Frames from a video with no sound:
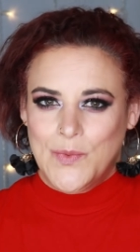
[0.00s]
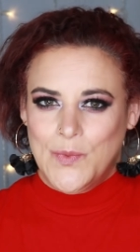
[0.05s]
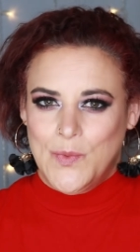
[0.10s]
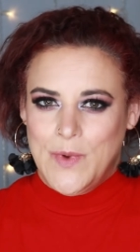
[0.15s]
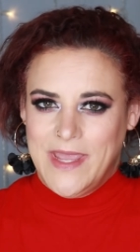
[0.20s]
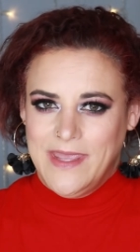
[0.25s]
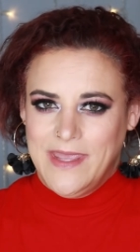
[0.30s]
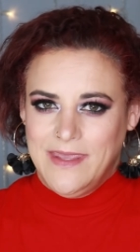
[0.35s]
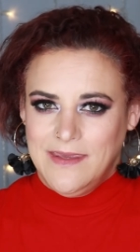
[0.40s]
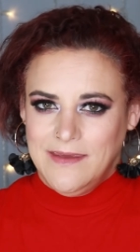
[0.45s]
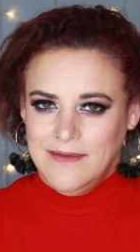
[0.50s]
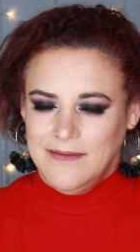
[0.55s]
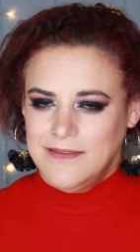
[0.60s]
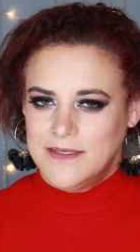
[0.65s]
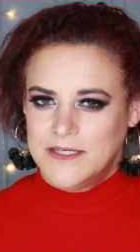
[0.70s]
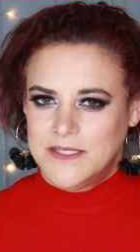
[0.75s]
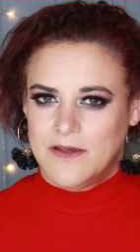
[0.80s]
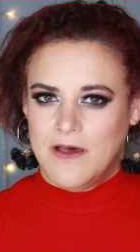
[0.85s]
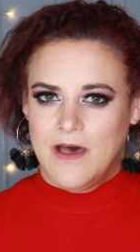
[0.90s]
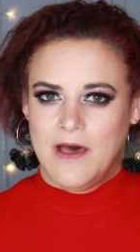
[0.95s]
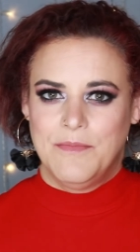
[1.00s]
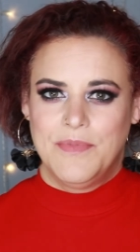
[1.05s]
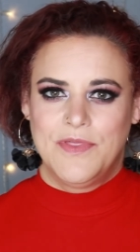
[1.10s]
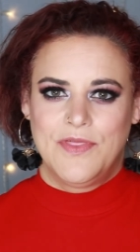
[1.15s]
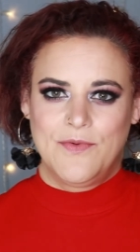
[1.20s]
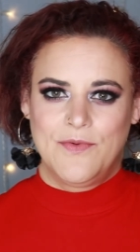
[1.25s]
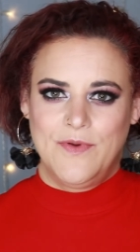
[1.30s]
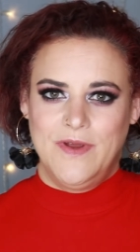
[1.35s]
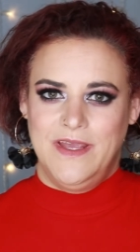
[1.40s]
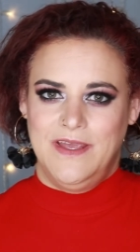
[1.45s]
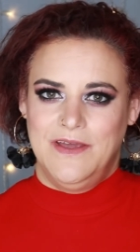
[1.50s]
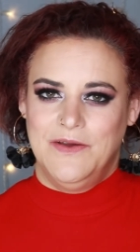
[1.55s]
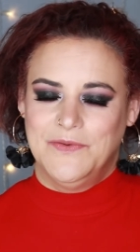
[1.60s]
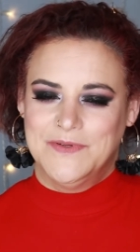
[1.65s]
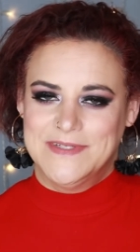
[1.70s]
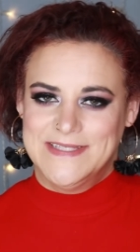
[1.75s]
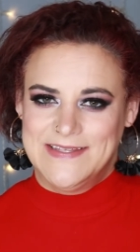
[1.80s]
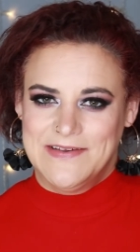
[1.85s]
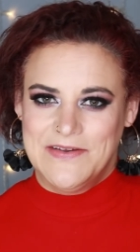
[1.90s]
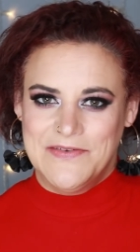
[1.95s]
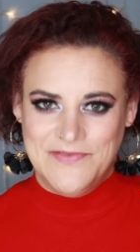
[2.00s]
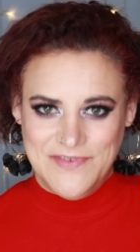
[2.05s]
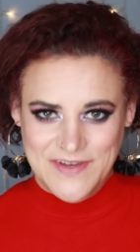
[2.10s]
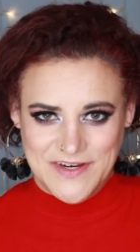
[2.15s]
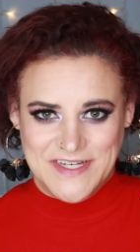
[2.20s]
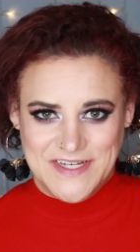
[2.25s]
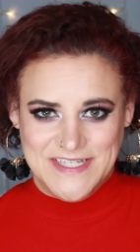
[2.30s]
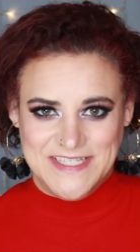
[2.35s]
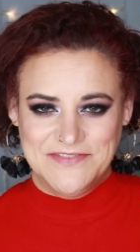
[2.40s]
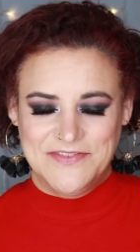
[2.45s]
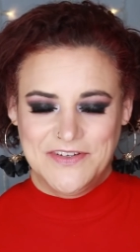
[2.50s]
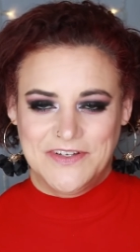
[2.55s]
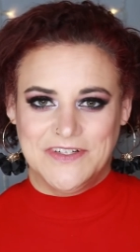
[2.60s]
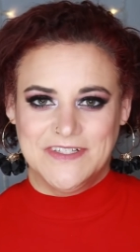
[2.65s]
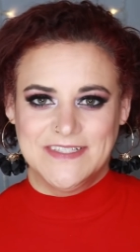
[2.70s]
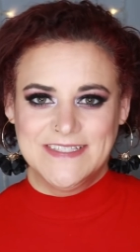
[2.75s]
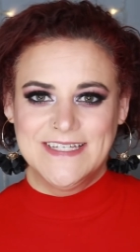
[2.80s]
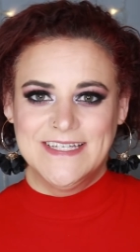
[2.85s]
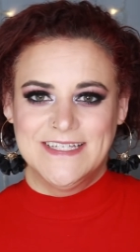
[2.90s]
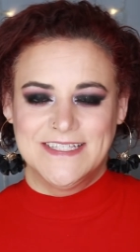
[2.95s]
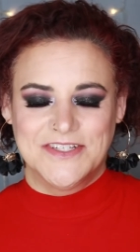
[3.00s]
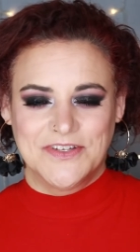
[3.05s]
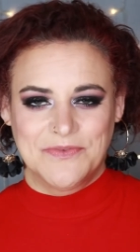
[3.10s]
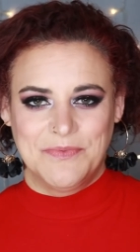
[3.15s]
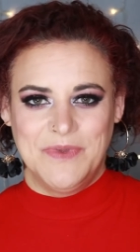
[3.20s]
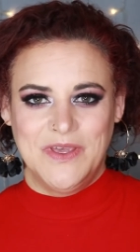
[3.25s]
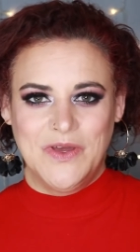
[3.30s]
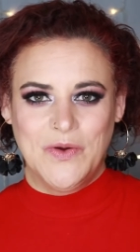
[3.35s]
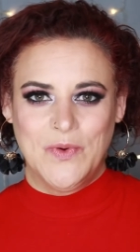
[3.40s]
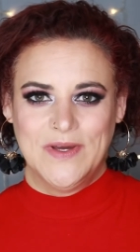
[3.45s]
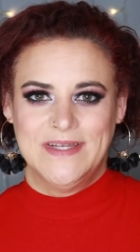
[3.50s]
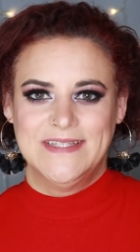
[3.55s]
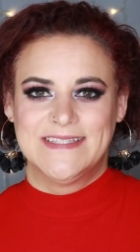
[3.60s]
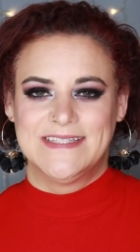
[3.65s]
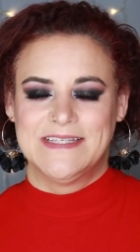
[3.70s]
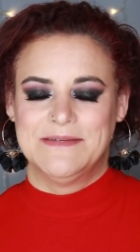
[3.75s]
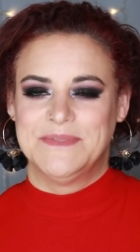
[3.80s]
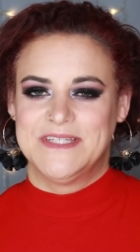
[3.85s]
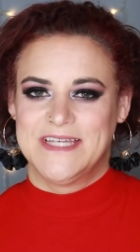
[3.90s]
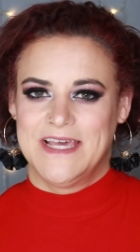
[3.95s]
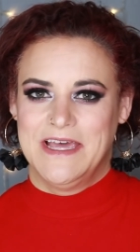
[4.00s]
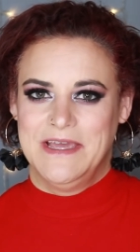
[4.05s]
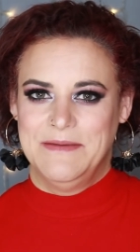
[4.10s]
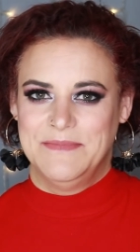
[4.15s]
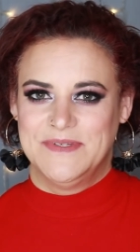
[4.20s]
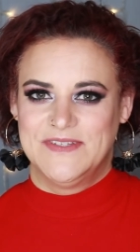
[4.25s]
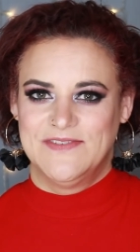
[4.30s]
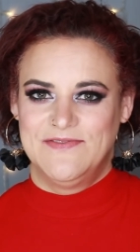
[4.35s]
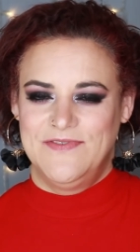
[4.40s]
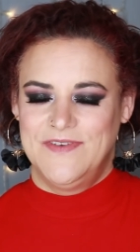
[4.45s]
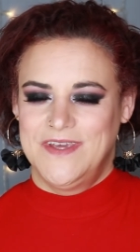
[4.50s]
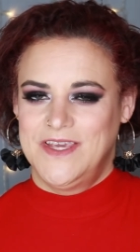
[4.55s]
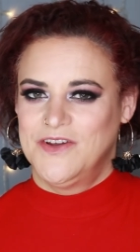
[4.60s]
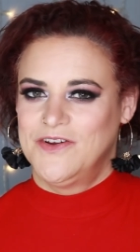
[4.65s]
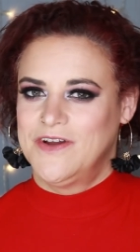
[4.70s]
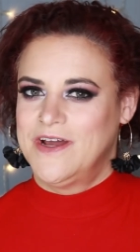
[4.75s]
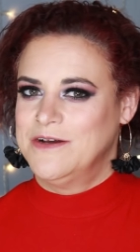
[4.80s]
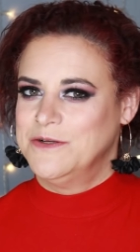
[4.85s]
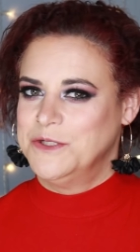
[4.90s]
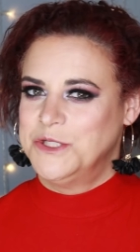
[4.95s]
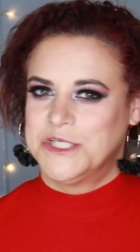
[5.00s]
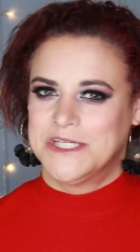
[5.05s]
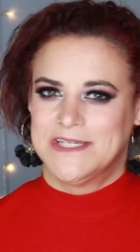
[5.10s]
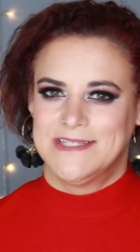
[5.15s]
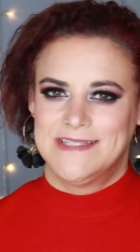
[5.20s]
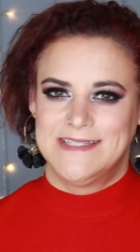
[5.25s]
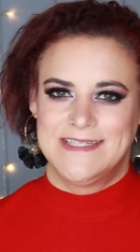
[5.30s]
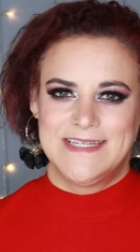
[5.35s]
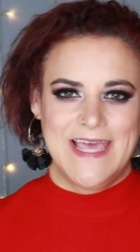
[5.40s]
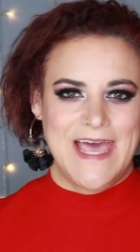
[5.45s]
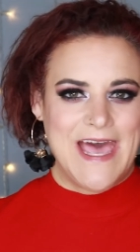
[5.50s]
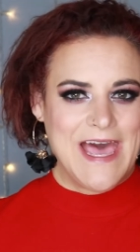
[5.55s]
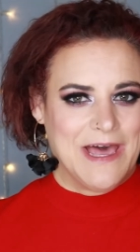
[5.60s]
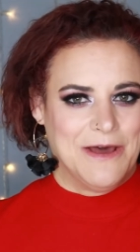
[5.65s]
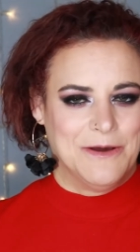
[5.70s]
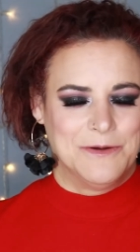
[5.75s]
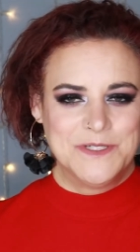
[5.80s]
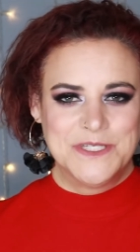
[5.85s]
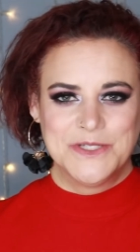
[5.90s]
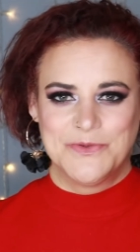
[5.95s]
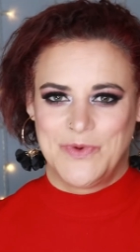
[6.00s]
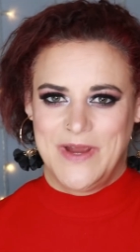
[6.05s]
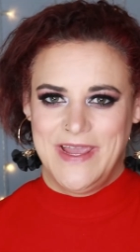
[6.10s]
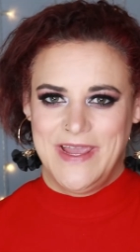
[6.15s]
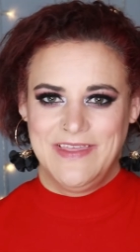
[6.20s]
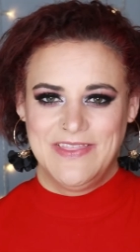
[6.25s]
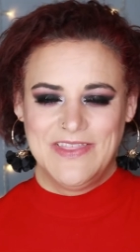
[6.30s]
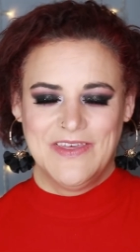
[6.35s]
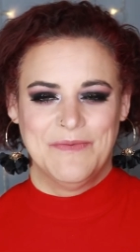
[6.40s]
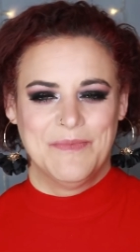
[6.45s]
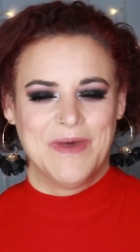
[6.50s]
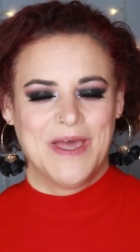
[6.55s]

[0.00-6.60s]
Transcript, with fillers: Ranking the top three was very difficult and took me quite some time to figure out just how to rank them.